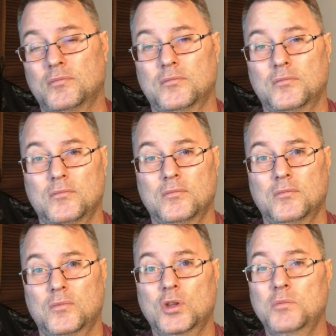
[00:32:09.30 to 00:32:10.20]
could
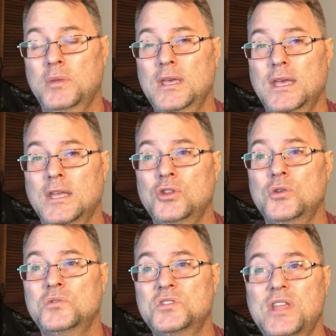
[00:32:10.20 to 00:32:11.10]
be in you
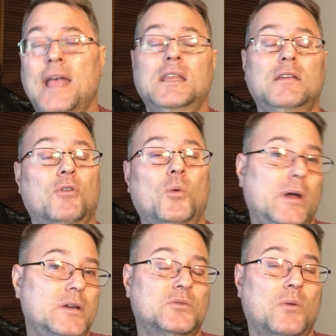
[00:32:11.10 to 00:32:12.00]
standing for what is right.